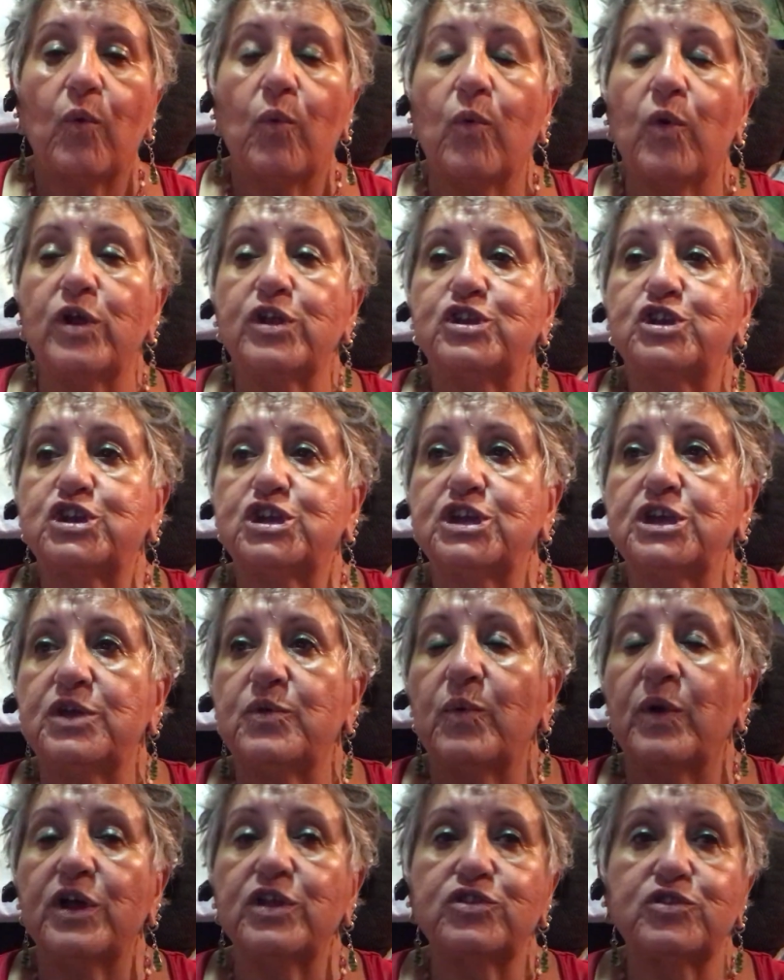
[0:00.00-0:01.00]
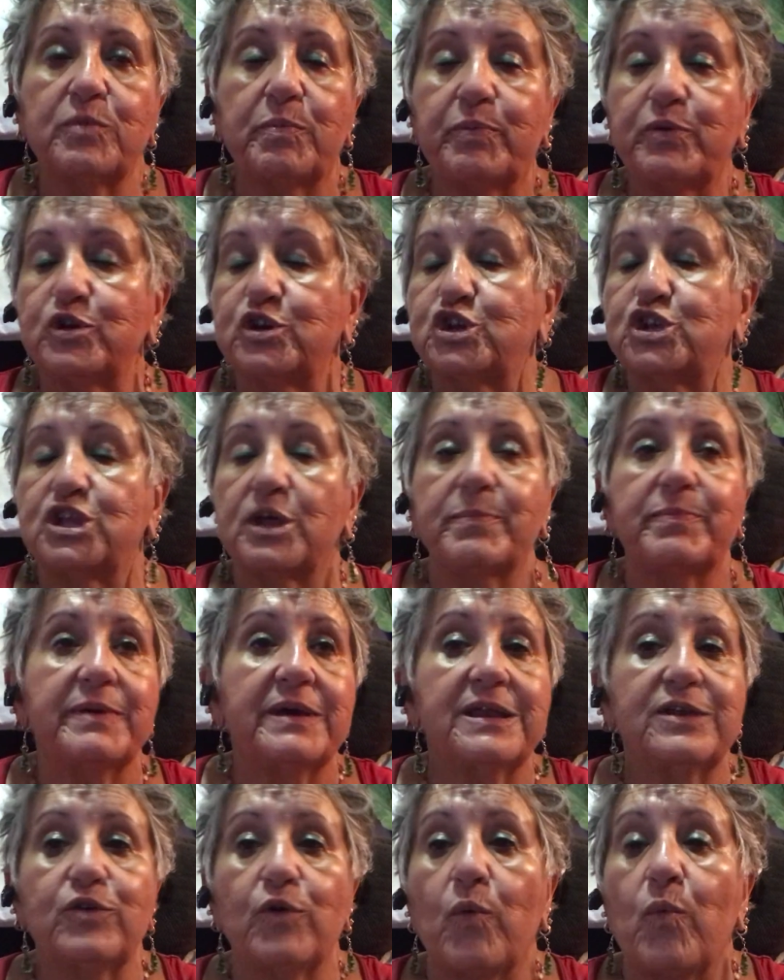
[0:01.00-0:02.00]
When she went to push the
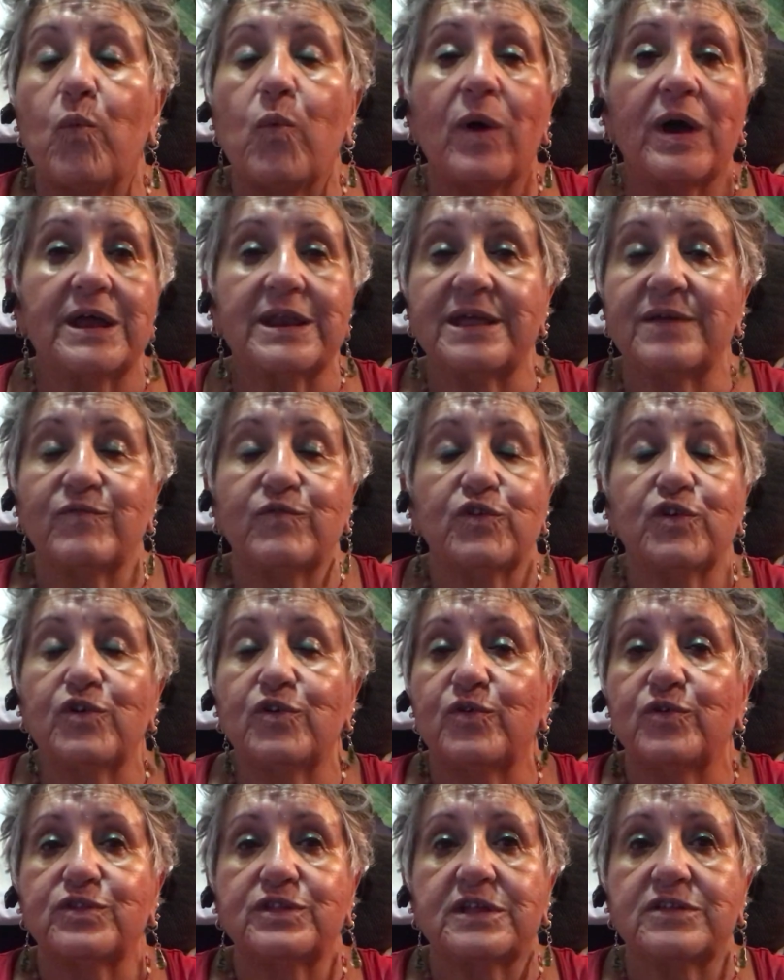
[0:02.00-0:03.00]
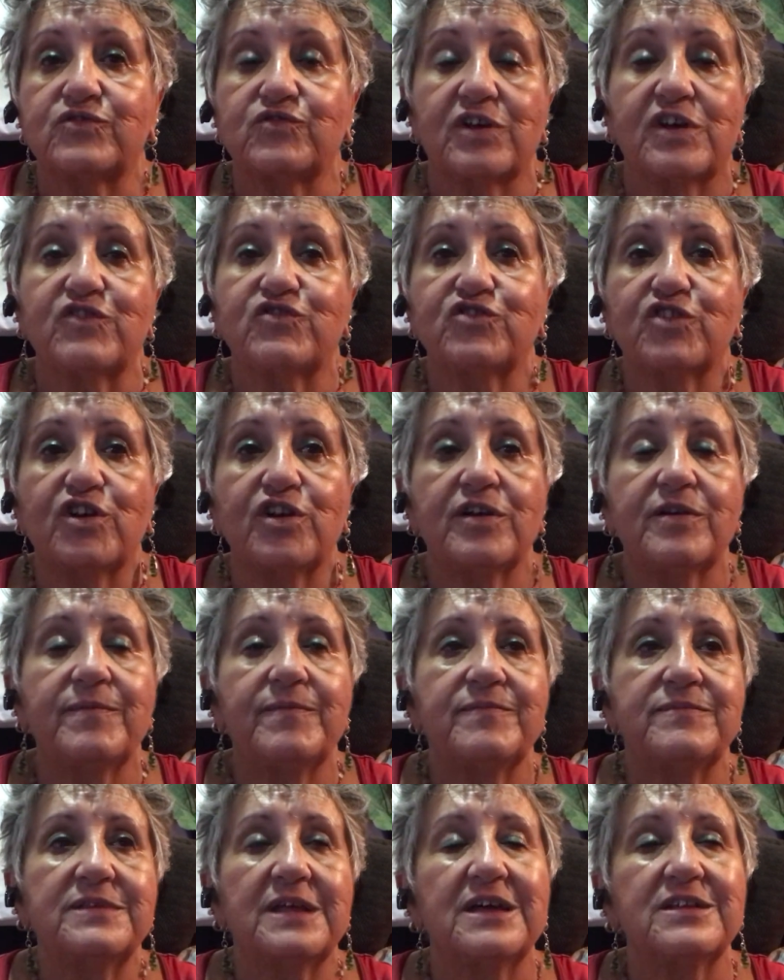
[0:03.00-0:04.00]
bed or whatever, or the dresser,
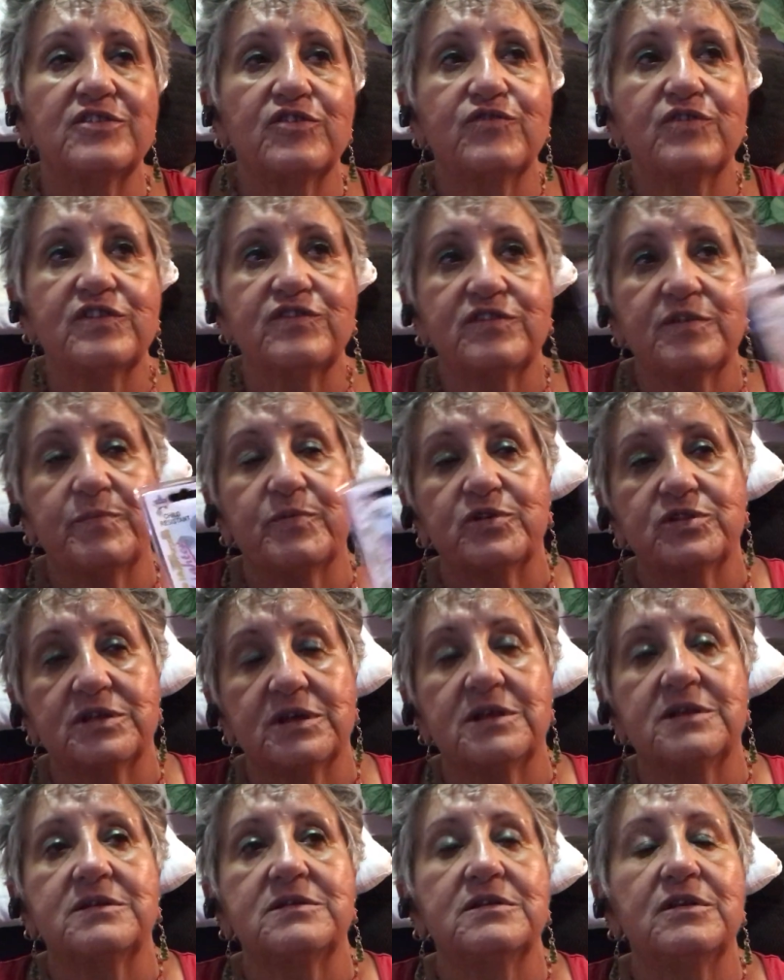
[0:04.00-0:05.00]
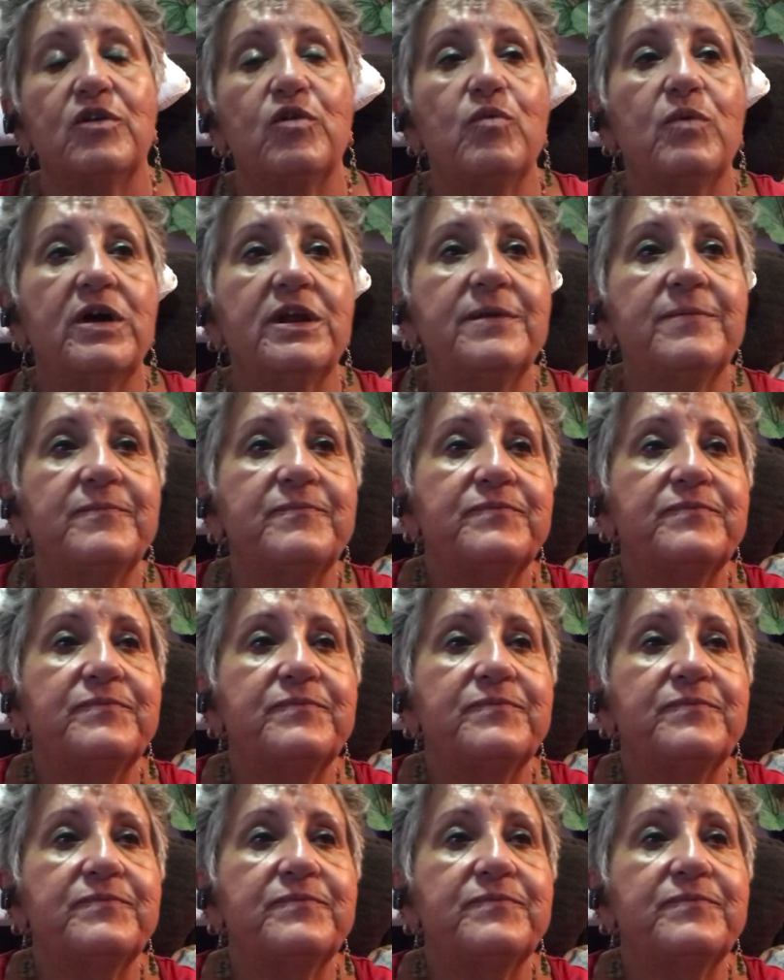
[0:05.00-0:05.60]
not the dresser but the long one,